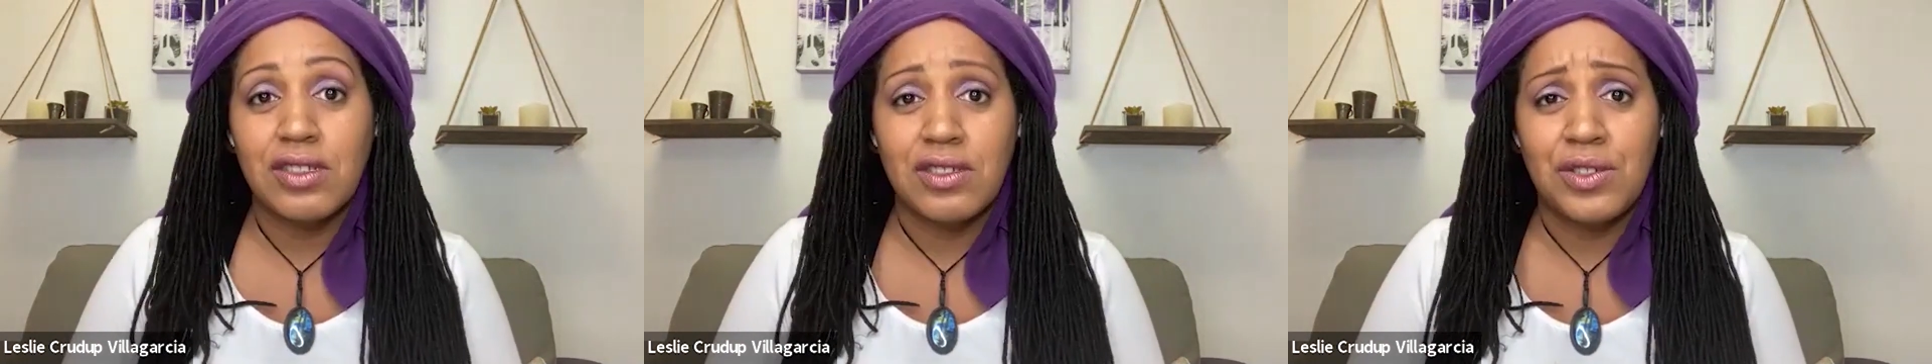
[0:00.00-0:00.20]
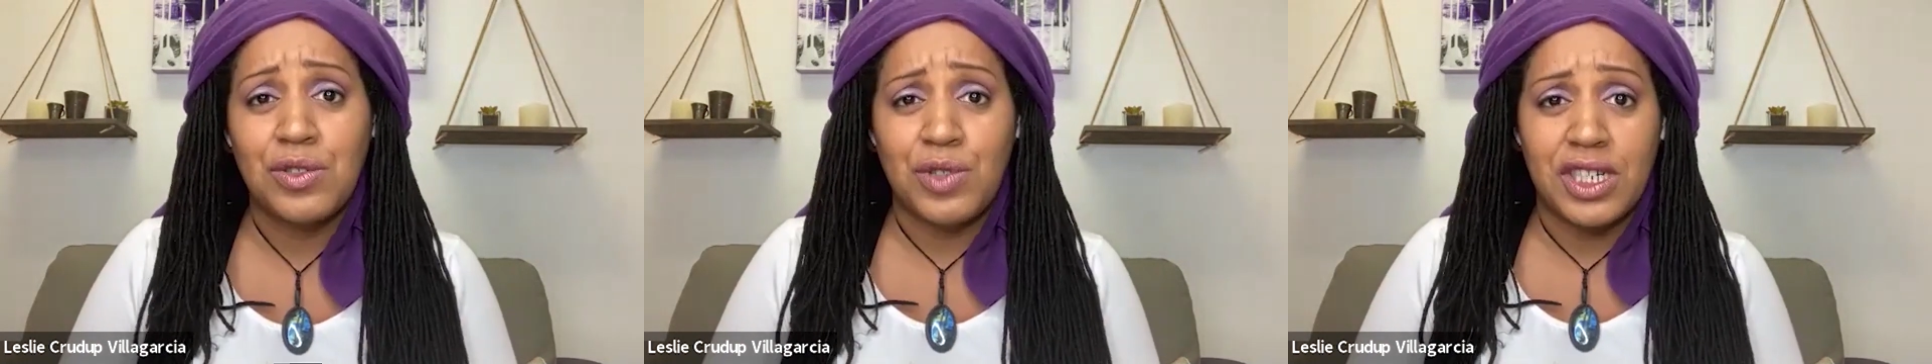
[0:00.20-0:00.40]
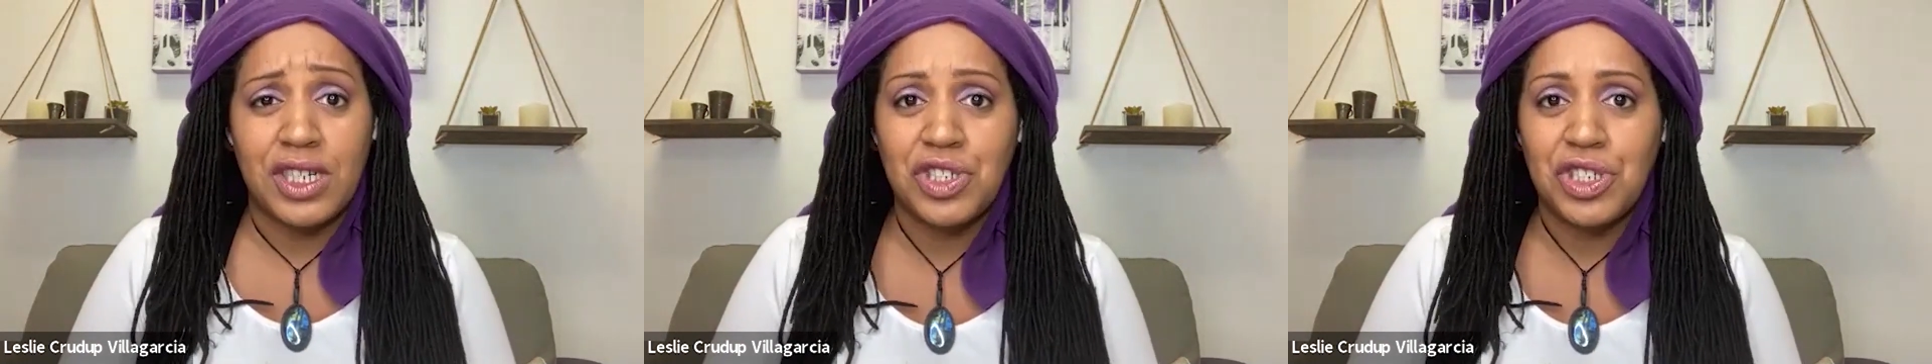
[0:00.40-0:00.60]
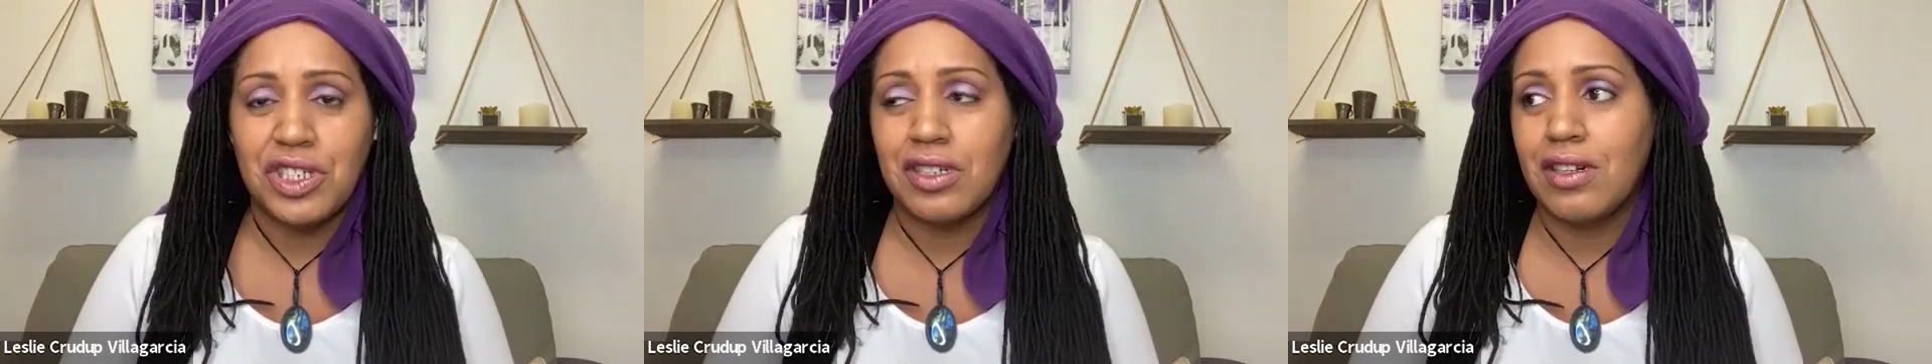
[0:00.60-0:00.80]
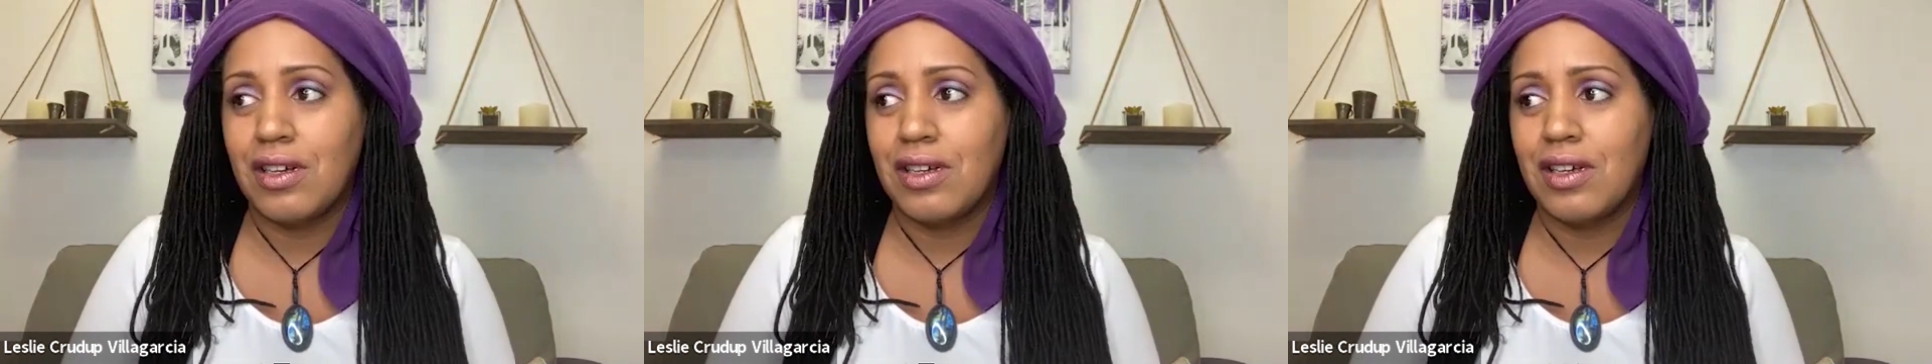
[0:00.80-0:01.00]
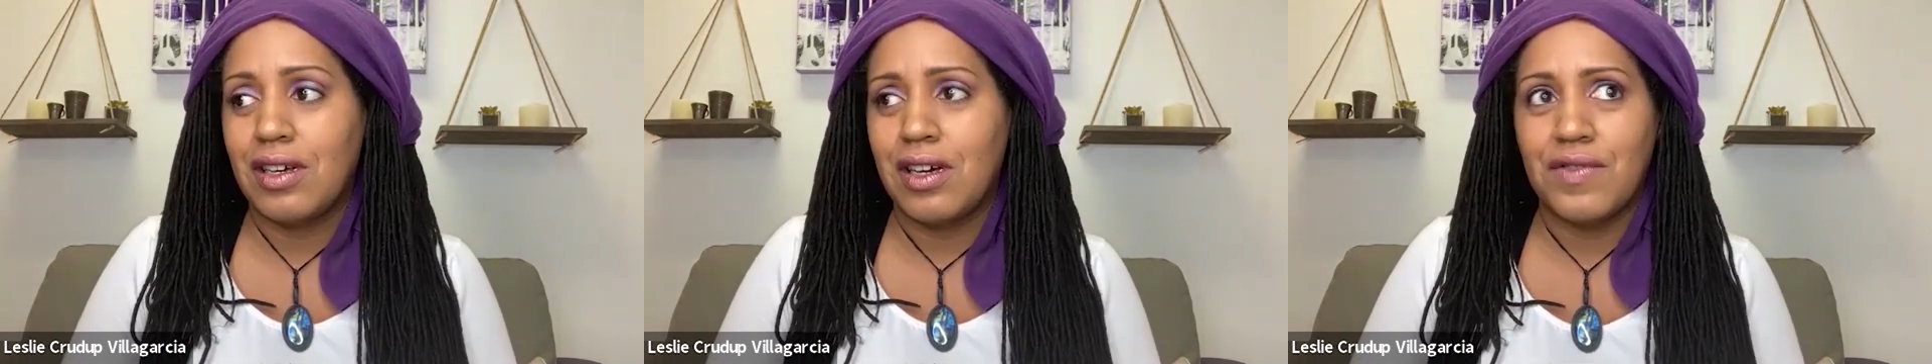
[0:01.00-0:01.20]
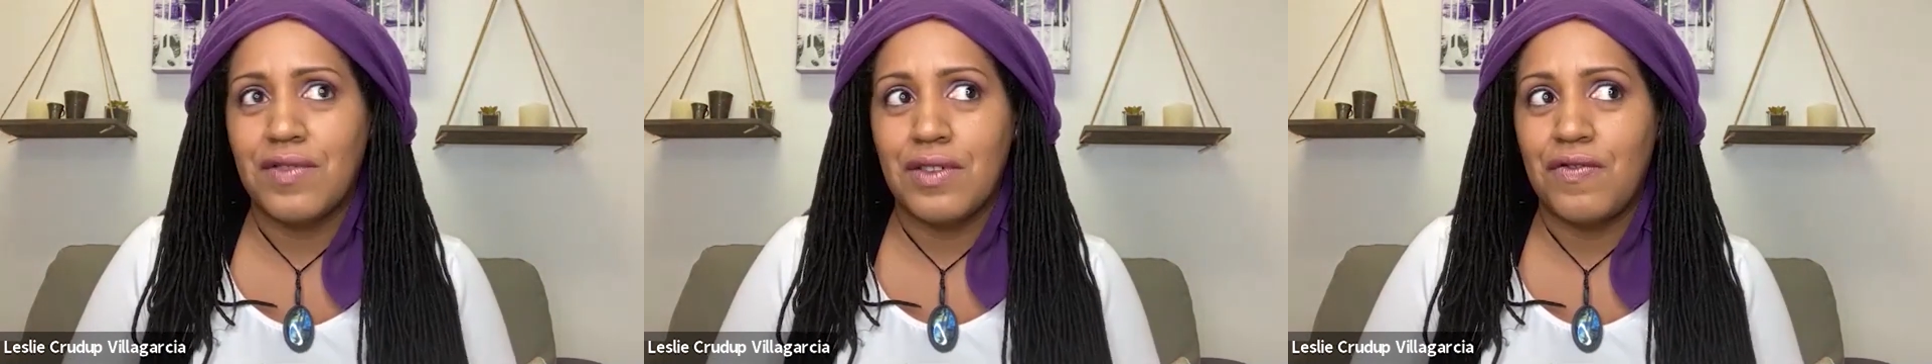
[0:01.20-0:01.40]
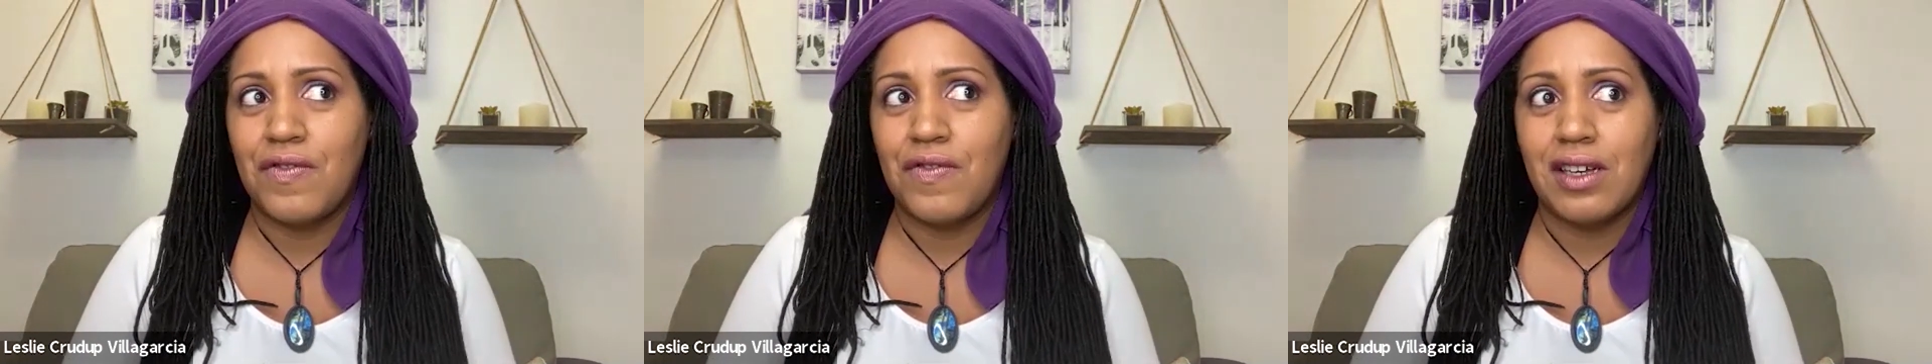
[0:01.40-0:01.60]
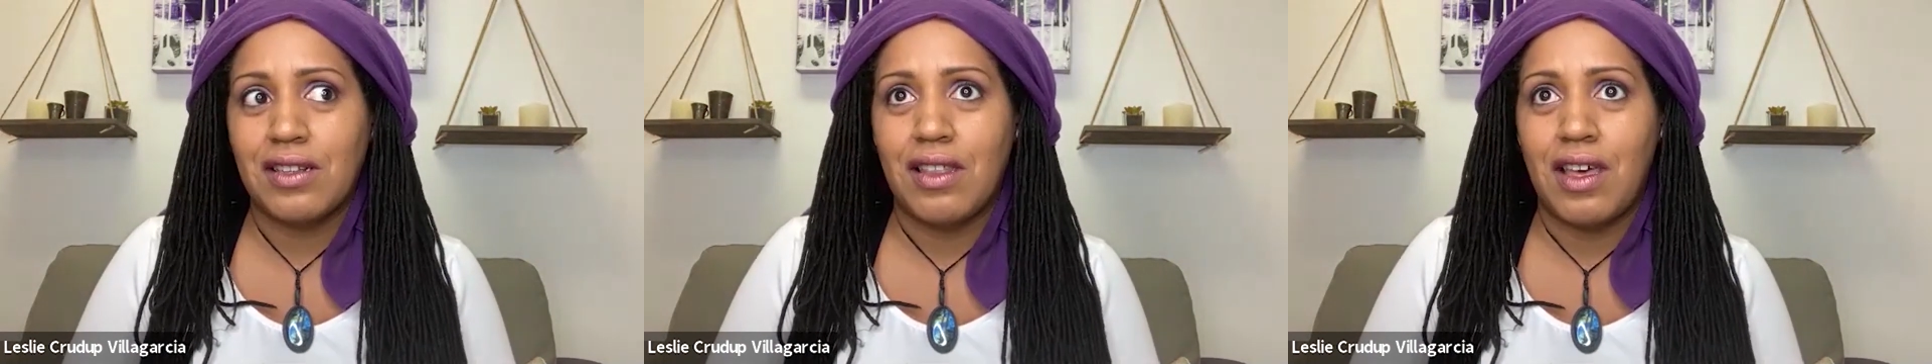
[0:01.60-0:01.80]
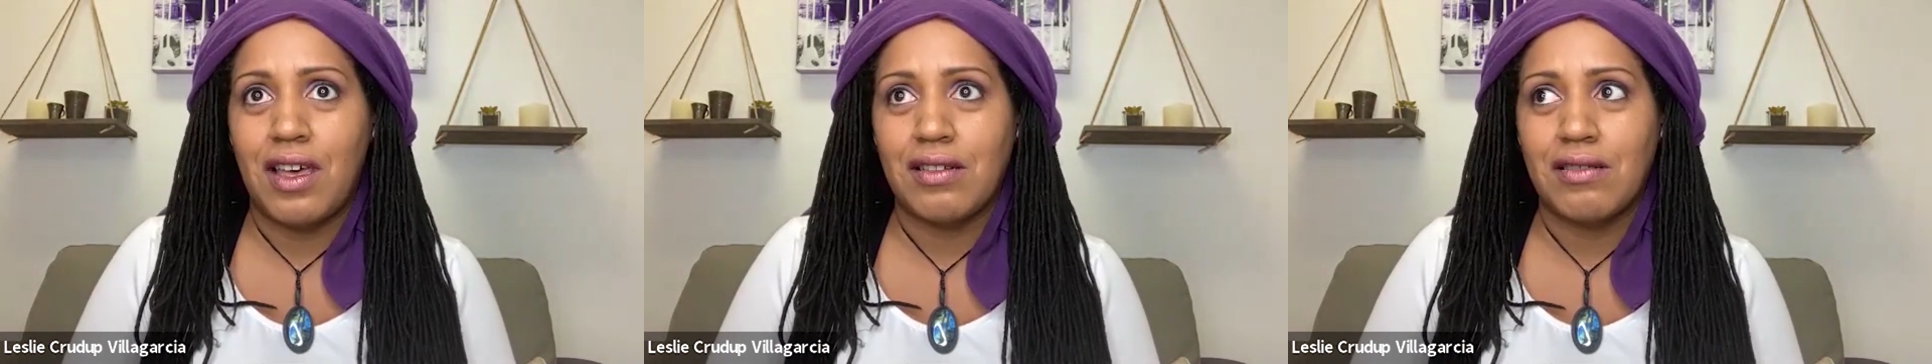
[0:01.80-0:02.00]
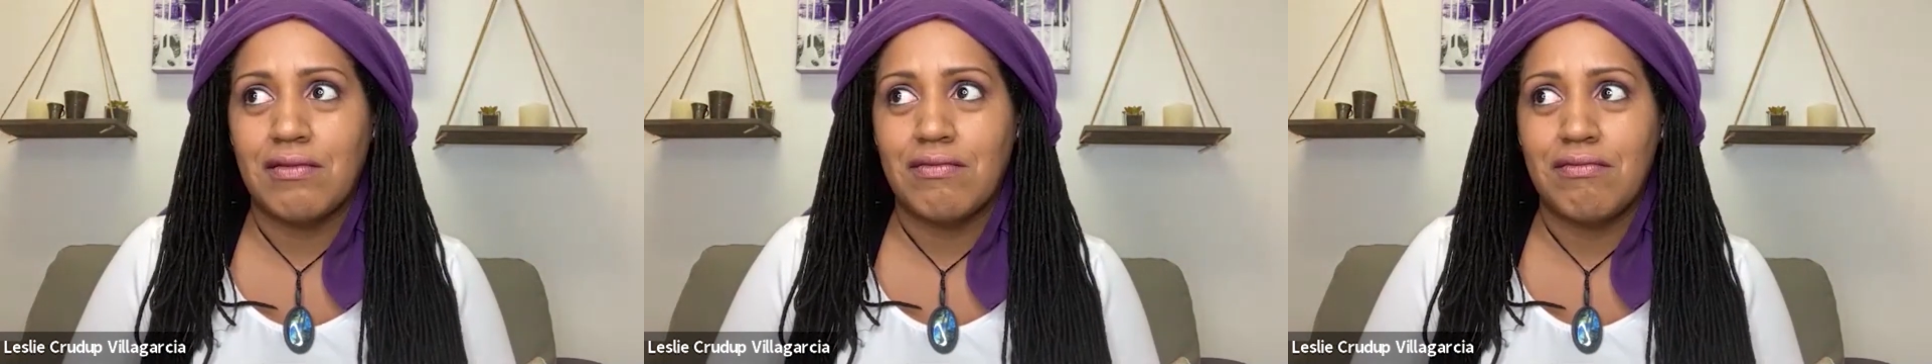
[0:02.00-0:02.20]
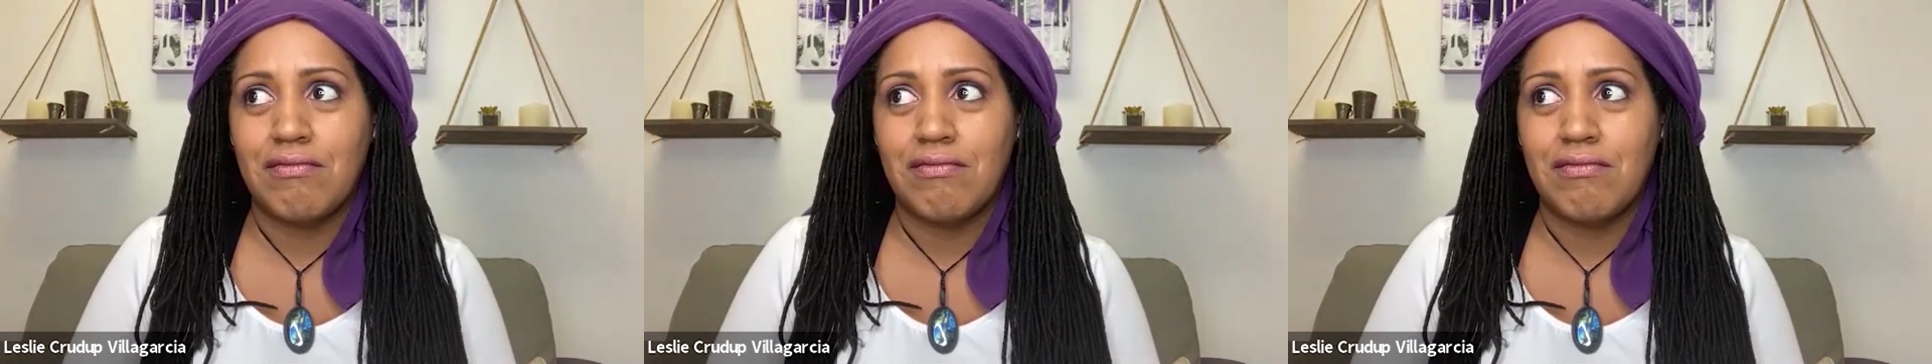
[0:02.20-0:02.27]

illustration of the fact that